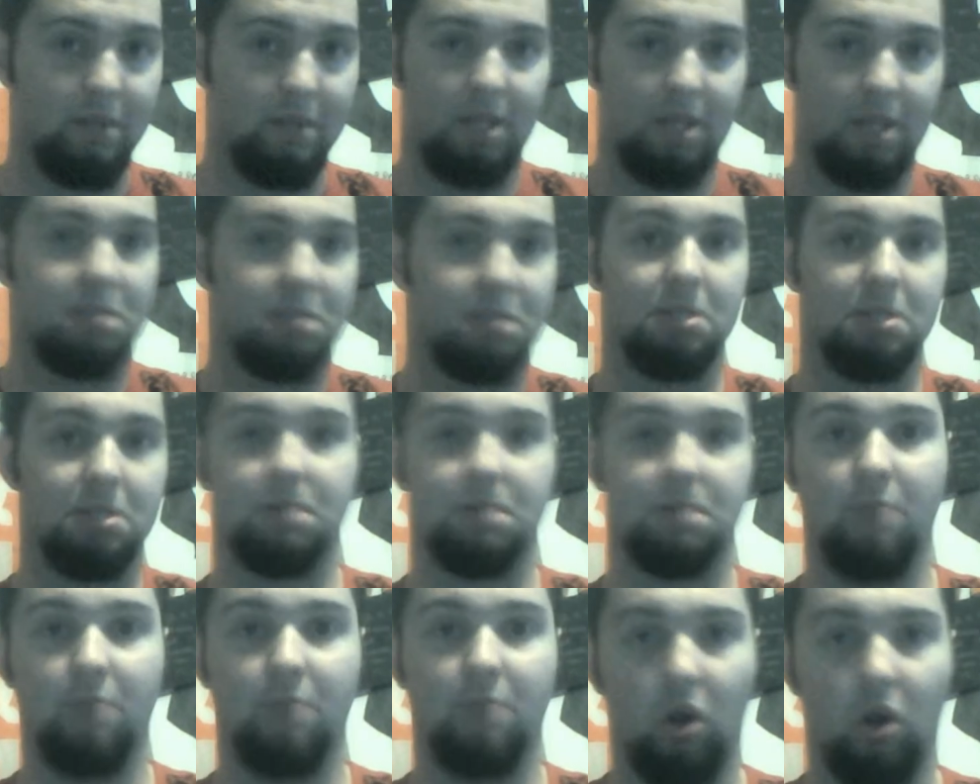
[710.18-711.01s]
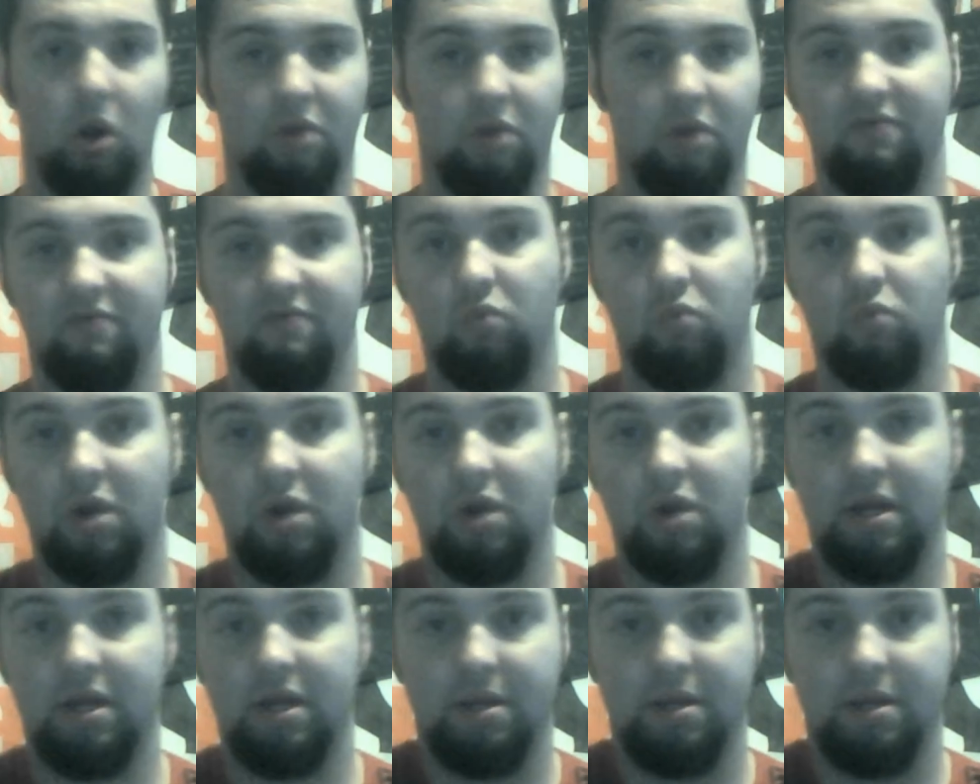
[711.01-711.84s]
I mean, that's just part of
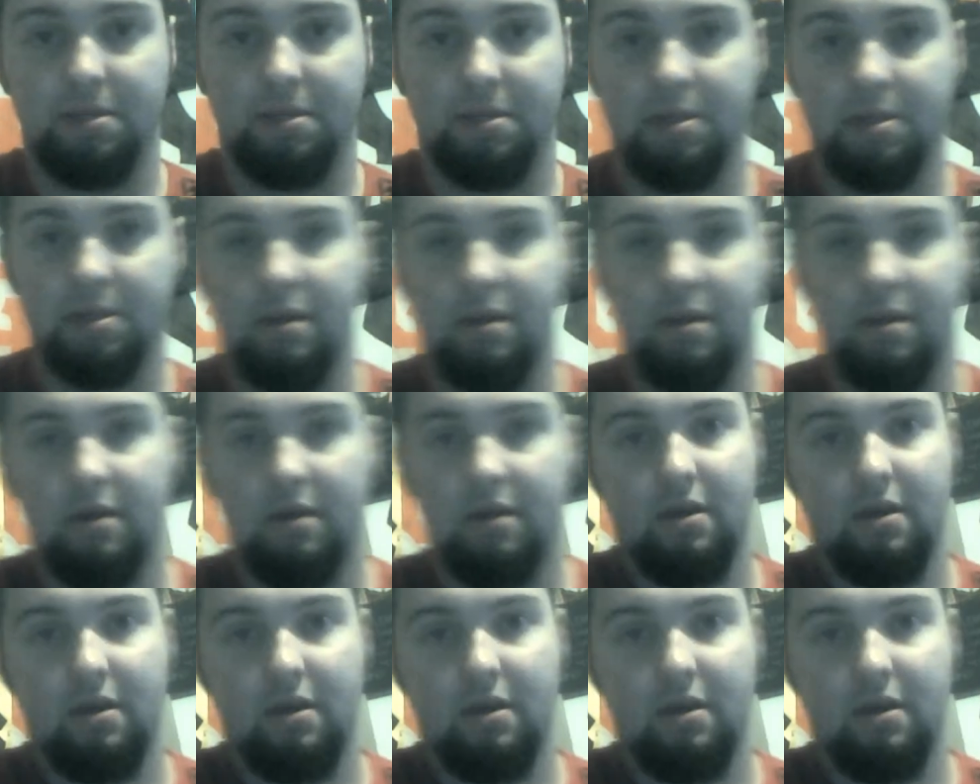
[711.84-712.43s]
what it is.